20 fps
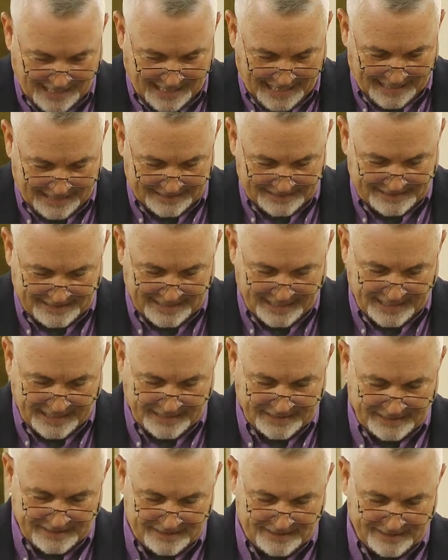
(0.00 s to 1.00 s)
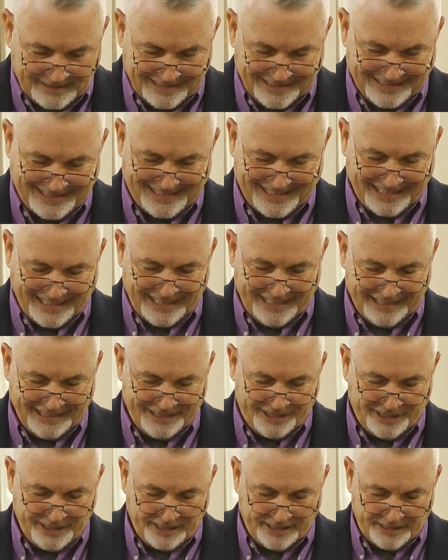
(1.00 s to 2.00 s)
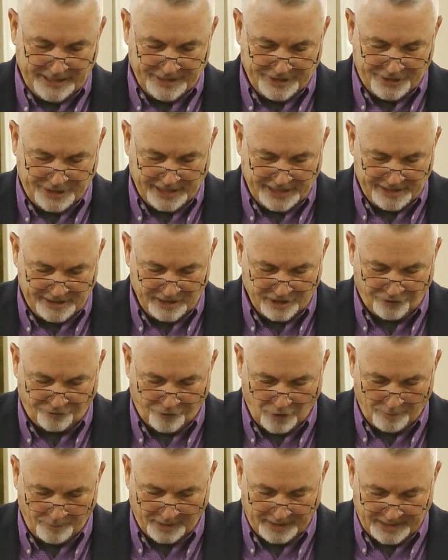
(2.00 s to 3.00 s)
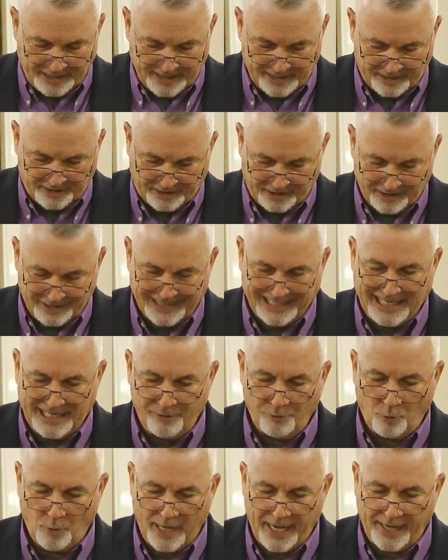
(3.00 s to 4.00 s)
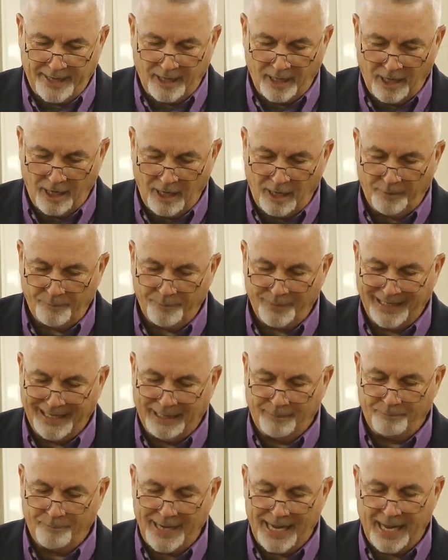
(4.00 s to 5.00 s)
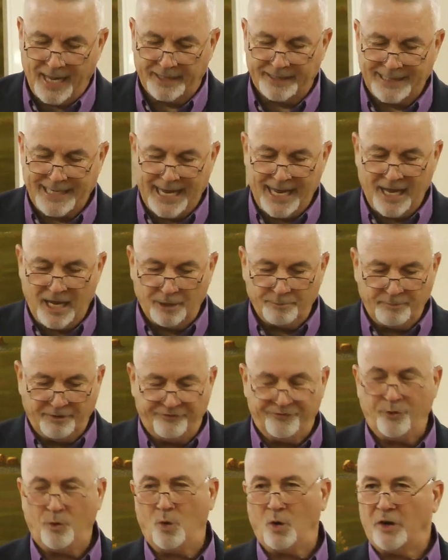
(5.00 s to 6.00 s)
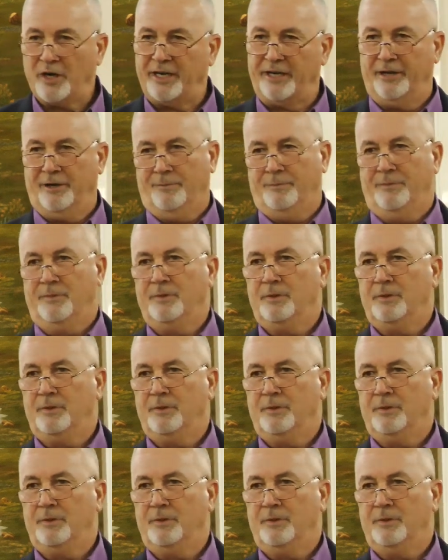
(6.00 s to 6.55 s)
And it says, seeing Jesus from a distance, he ran up and bowed down before him.